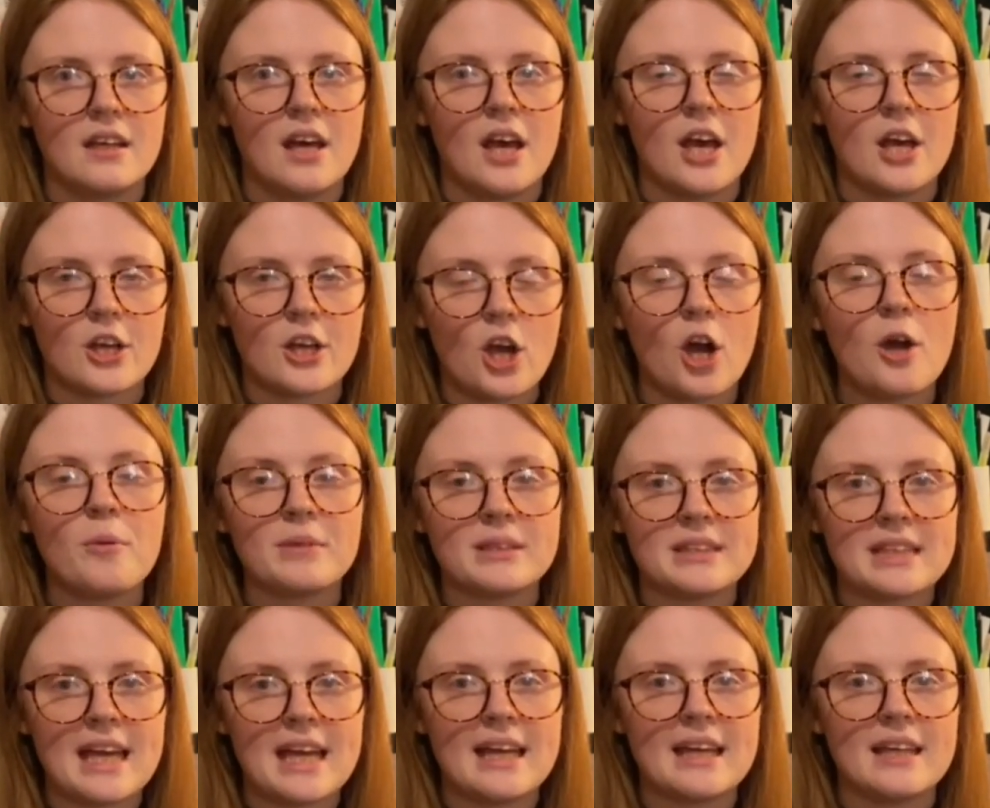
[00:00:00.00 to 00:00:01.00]

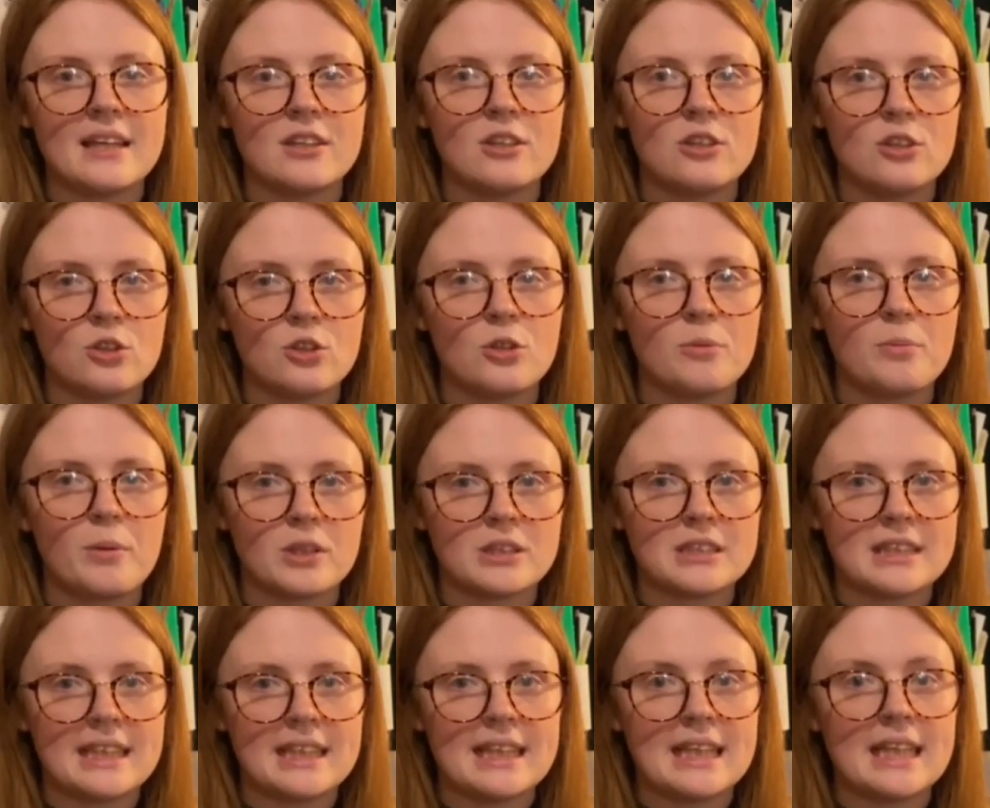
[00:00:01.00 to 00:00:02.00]
accommodate your
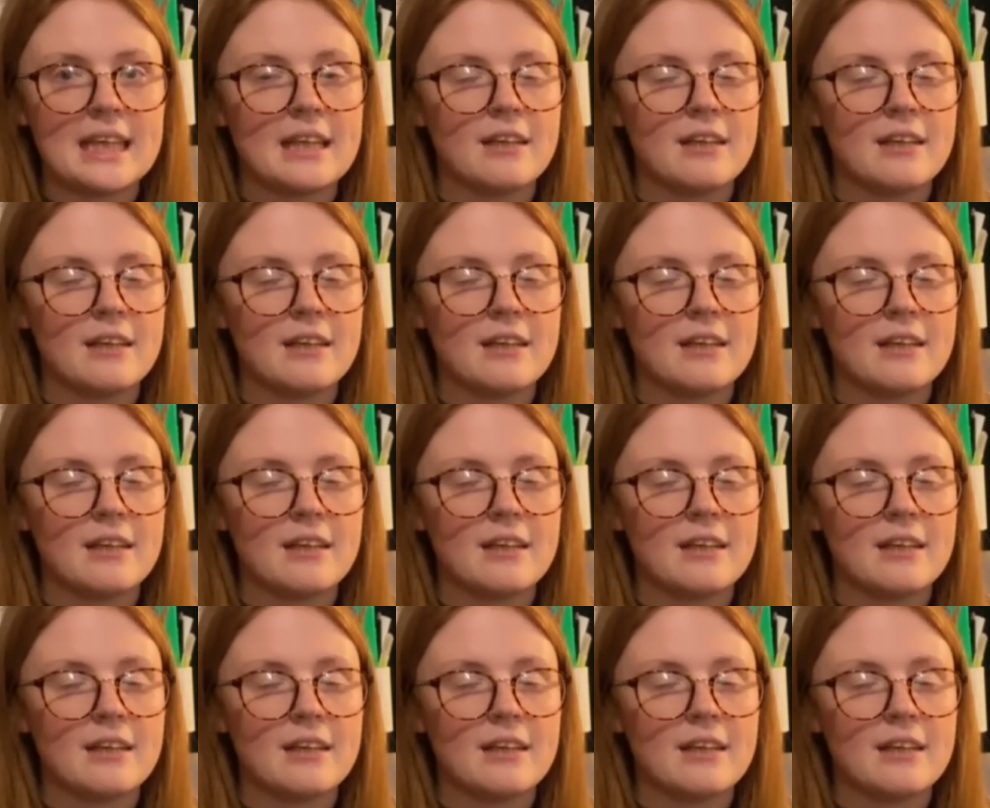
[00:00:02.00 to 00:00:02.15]
body